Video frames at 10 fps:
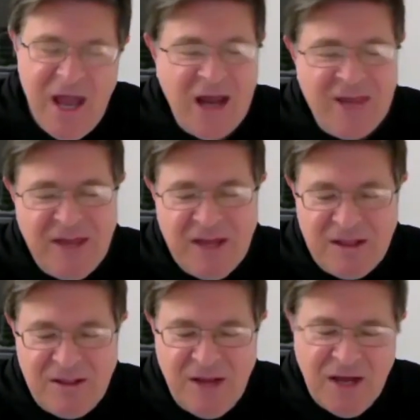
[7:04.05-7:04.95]
And I
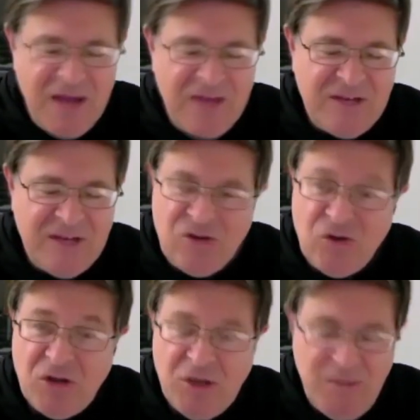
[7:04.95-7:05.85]
think Augustine
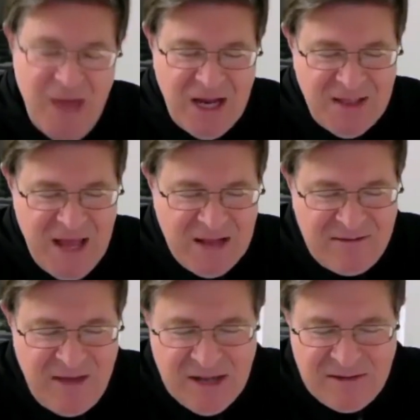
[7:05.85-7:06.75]
is looking back in
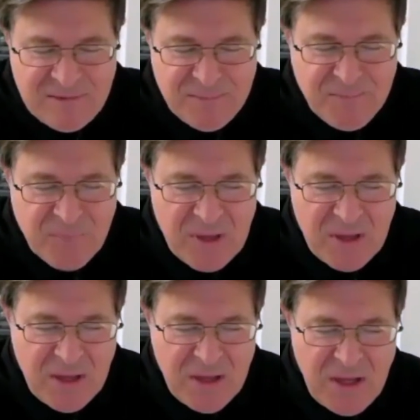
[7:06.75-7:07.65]
that sense
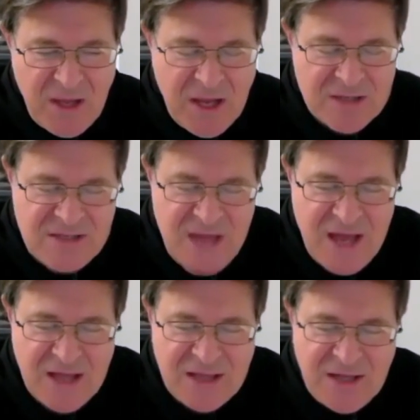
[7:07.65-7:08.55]
and
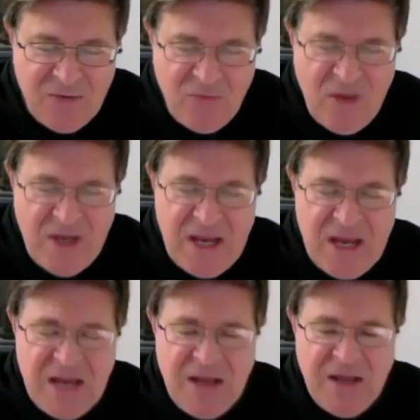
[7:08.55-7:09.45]
saying that when
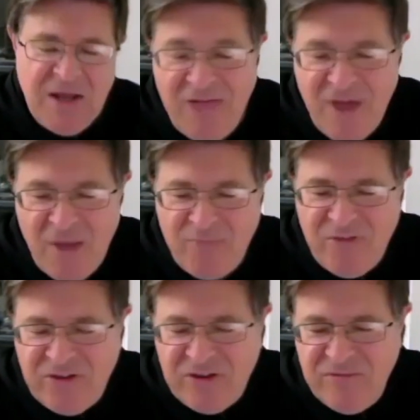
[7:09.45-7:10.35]
he gave
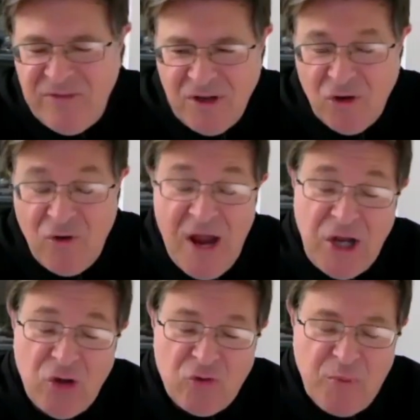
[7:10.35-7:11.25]
up this
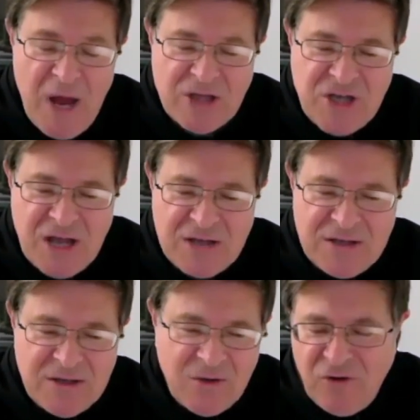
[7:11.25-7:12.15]
grandiose
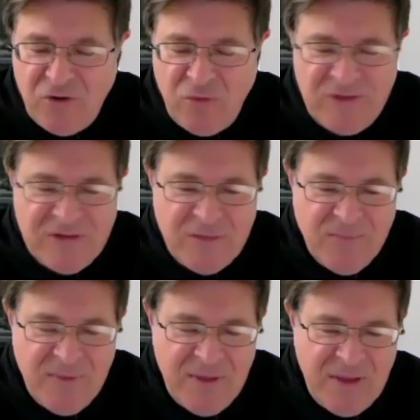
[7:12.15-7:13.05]
project devoted to
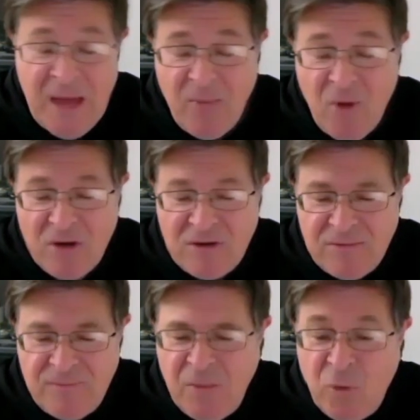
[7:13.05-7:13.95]
wisdom, then that
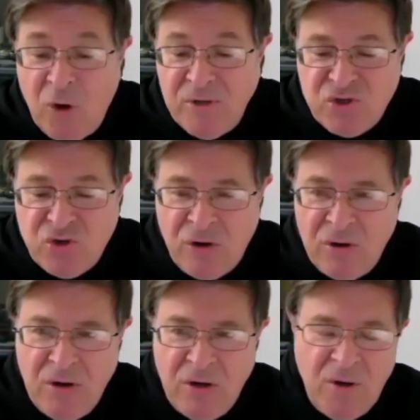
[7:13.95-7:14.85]
marked a more
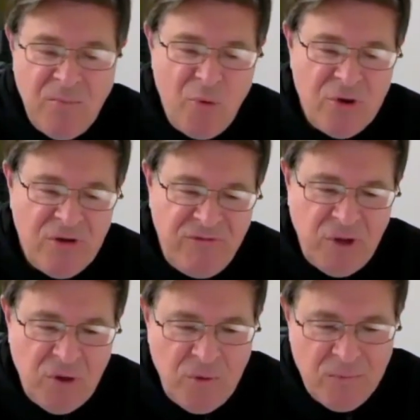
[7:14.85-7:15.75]
mature point of
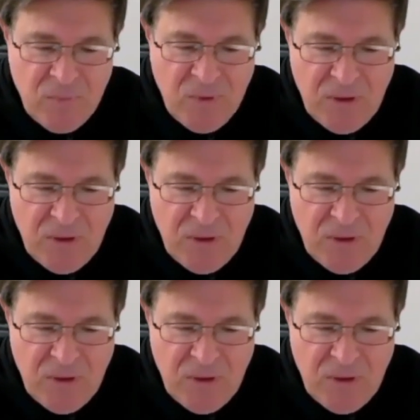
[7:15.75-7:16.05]
view.